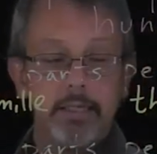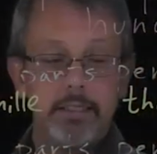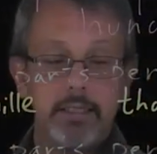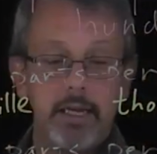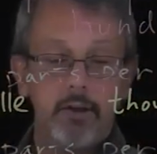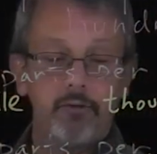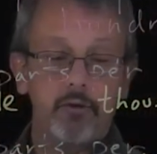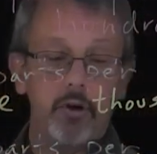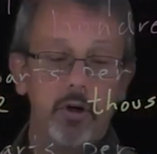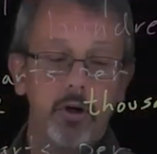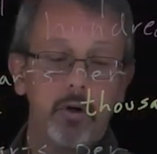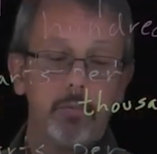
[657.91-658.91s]
stands
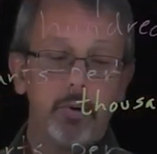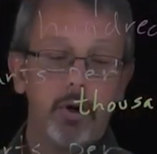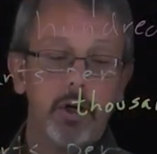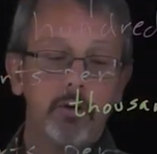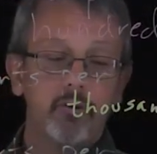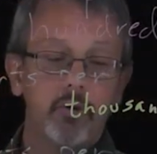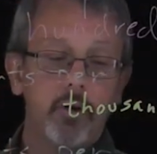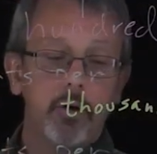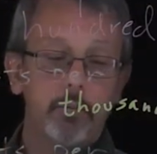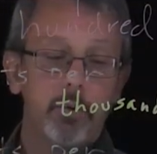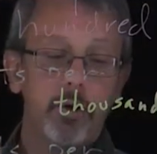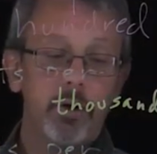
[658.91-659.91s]
for parts
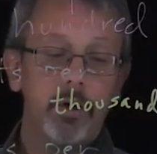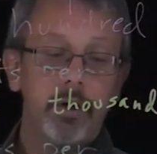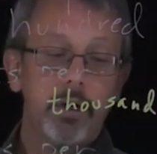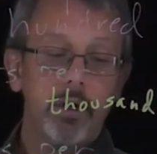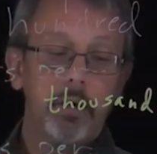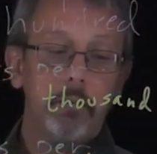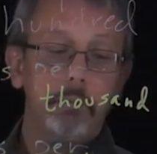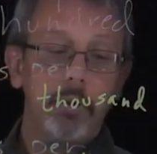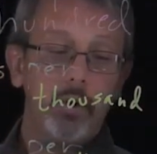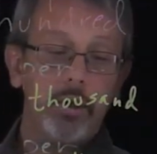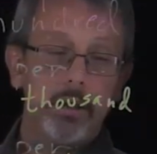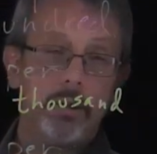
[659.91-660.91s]
per
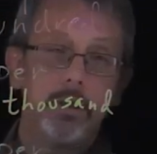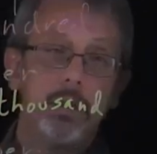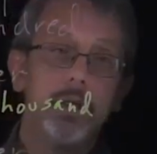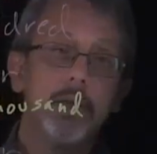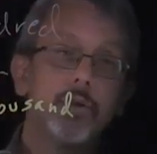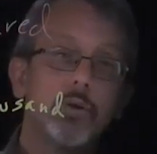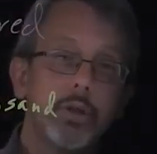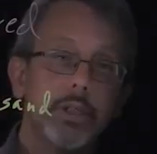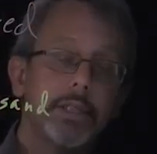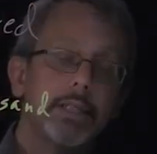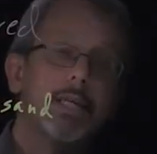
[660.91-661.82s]
billion. So this is